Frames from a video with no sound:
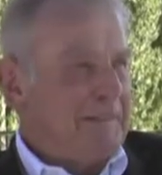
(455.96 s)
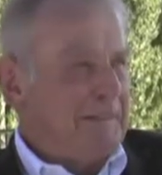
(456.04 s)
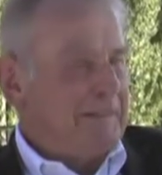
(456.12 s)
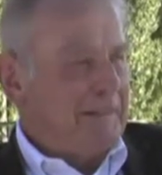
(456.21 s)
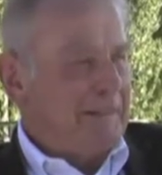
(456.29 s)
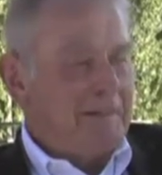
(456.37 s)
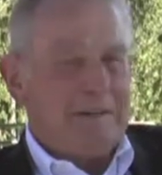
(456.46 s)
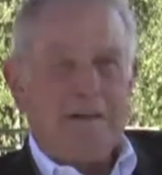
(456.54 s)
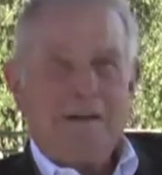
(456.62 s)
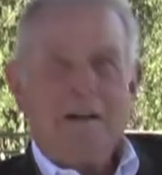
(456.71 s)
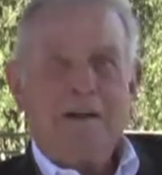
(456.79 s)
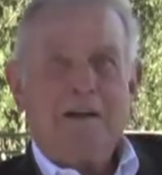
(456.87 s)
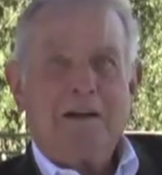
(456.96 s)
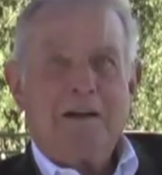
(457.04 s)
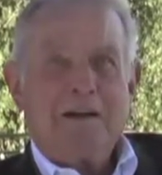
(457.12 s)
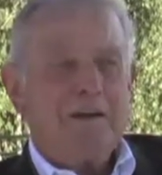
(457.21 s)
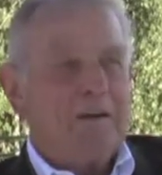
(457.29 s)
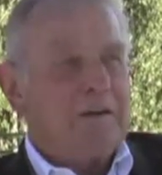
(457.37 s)
You were too good.
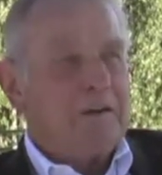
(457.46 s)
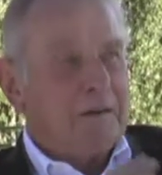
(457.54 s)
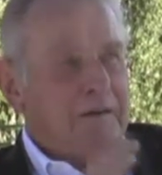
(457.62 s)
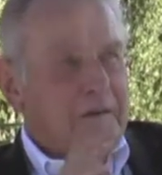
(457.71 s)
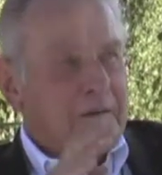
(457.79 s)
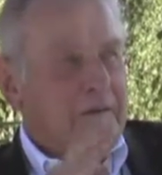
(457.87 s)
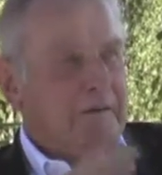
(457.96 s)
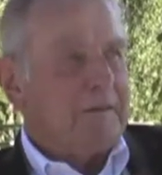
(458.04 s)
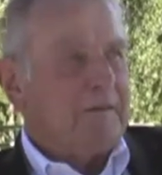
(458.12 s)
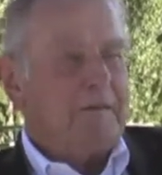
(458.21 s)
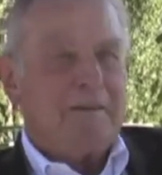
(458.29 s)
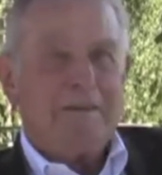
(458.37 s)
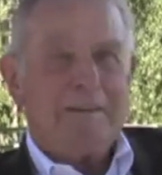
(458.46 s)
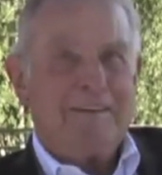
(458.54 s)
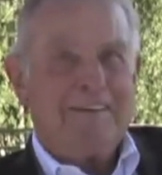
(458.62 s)
Too much depth.